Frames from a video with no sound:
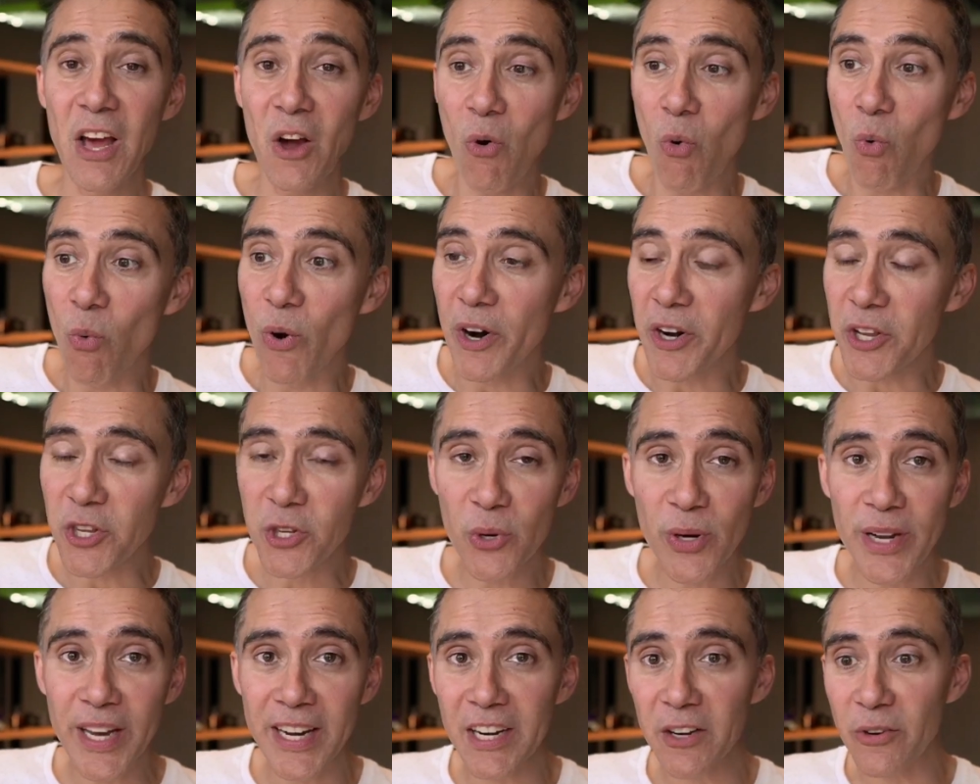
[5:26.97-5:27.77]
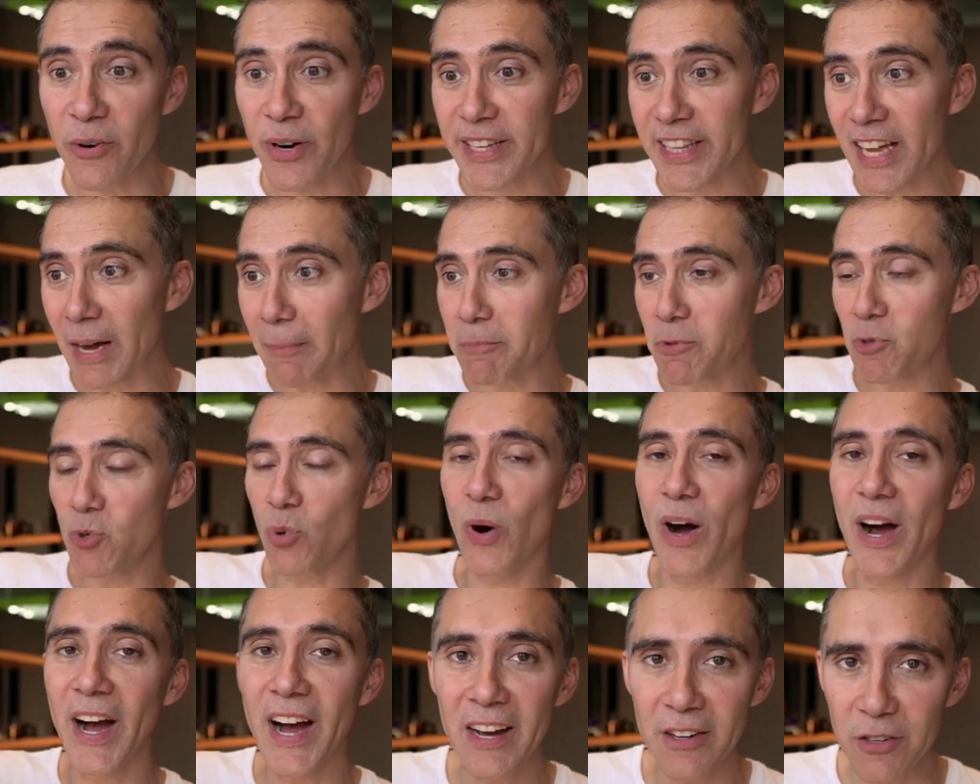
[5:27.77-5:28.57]
where you can create up to
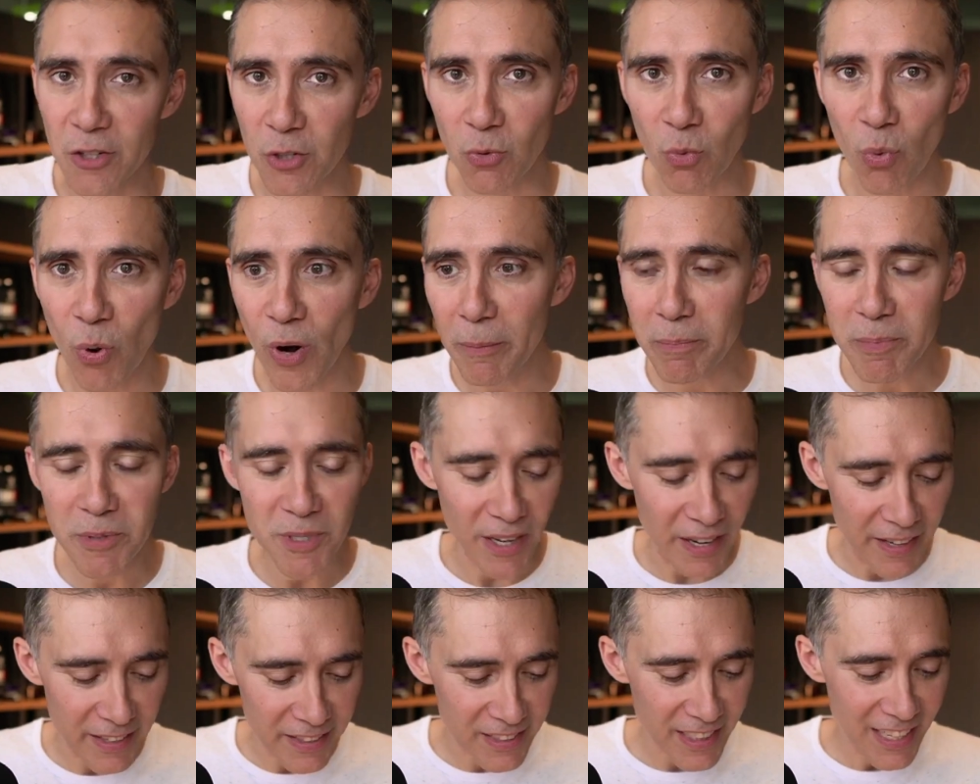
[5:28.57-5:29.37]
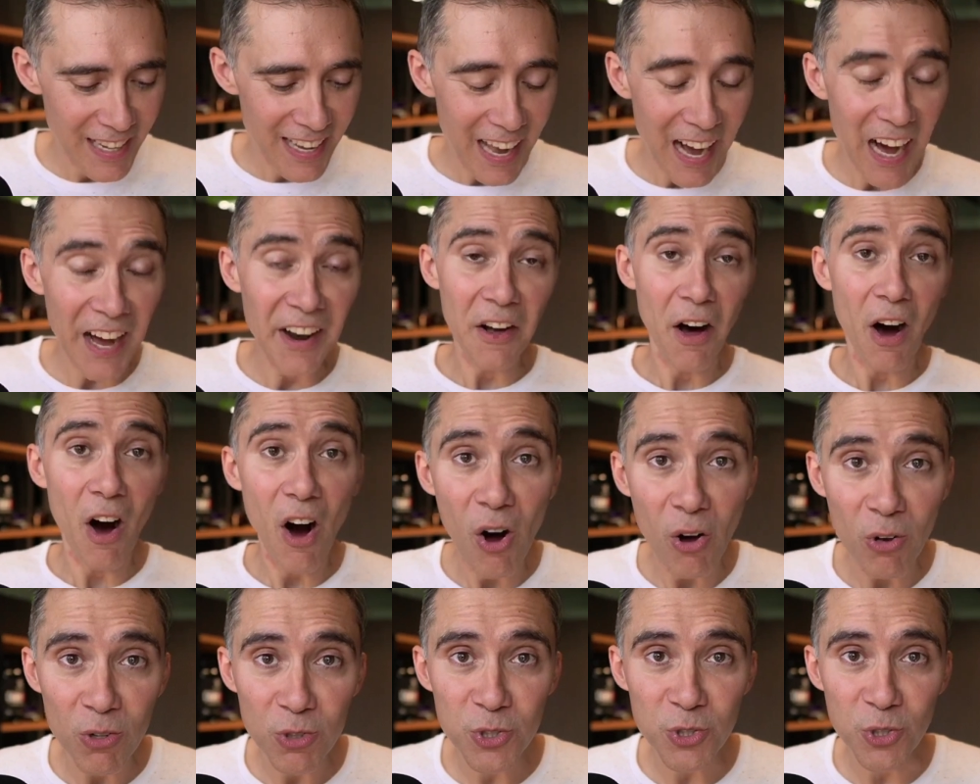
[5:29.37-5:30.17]
100 websites, and
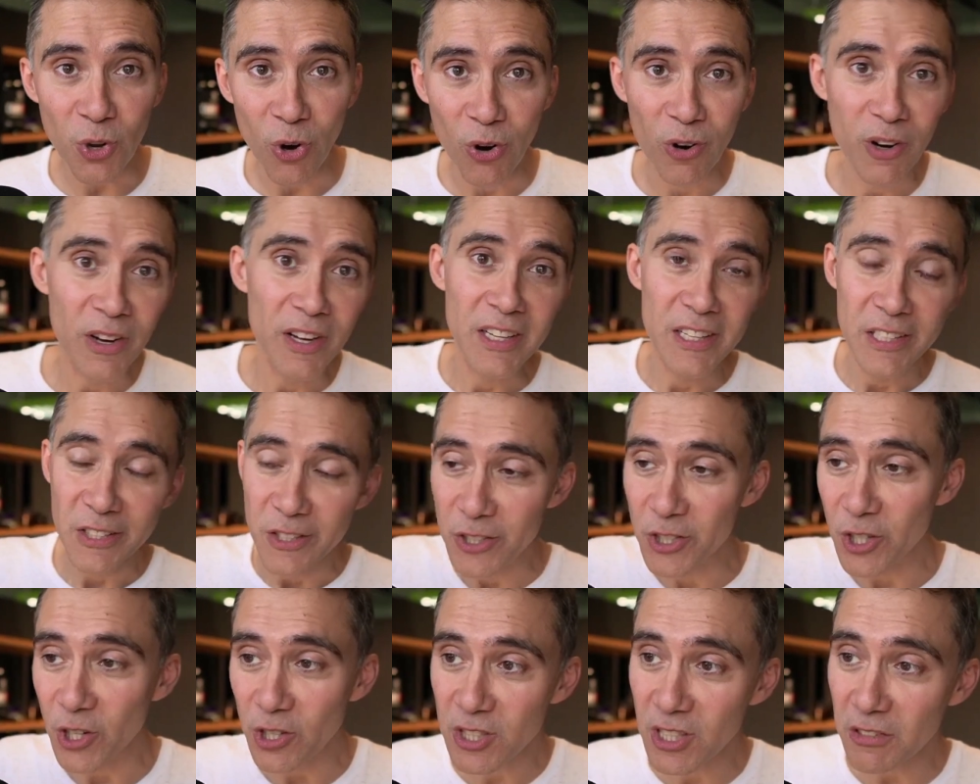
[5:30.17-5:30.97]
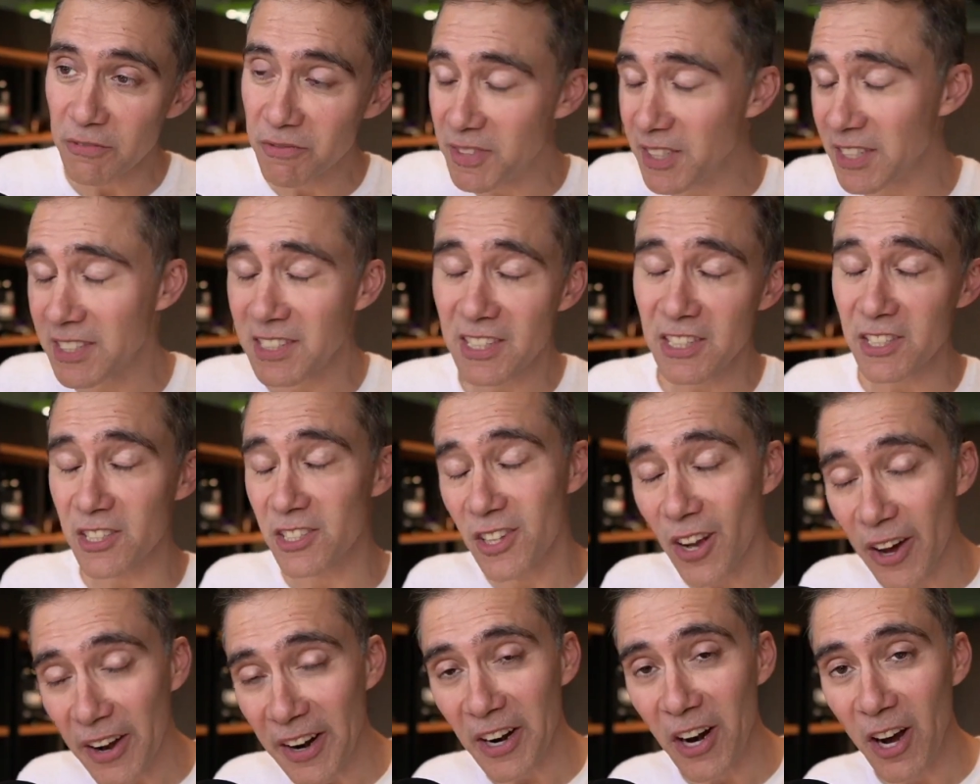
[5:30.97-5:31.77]
also, just if this is
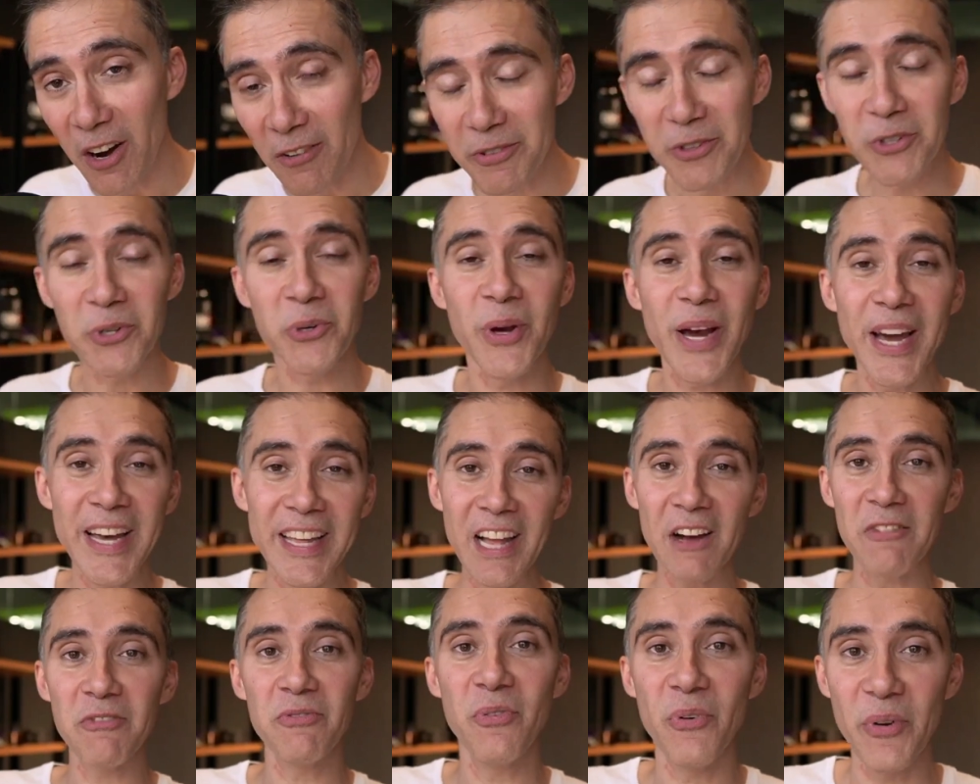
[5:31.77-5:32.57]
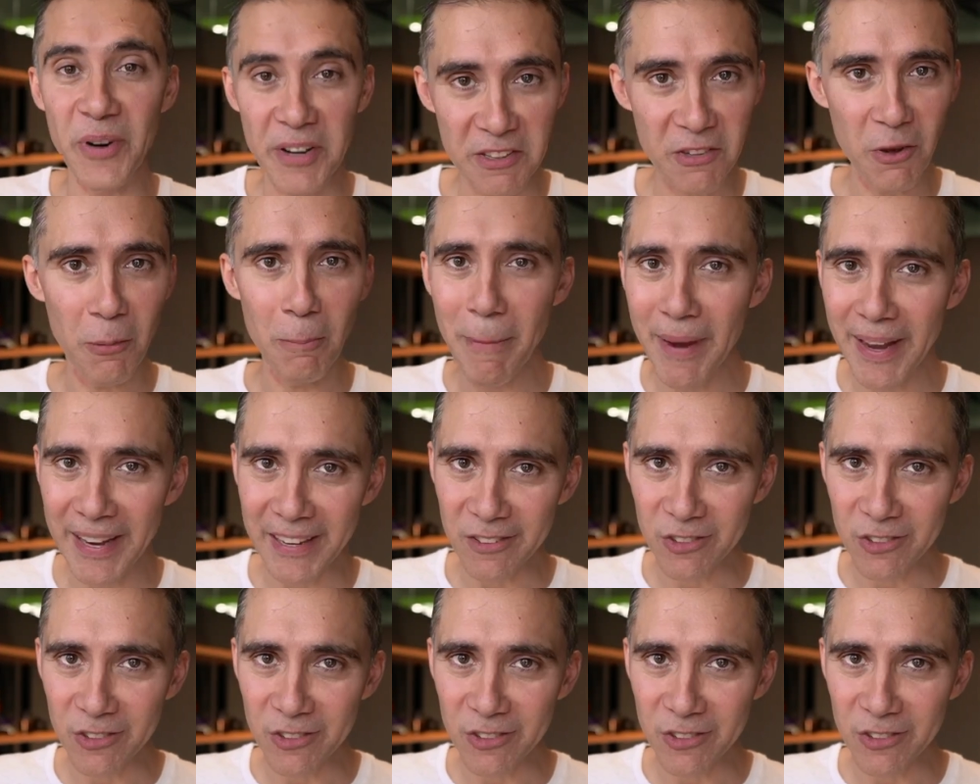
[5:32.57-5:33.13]
not enough, you get a free domain.